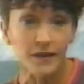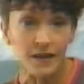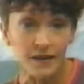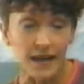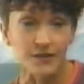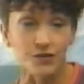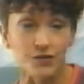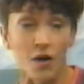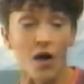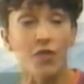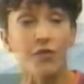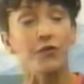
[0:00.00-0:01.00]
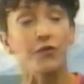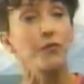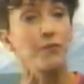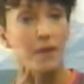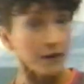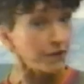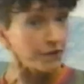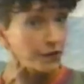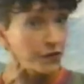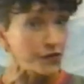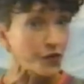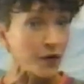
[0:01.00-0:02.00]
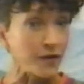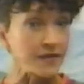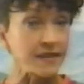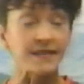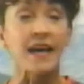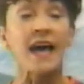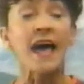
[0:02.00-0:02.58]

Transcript: cholesterol through better food choices,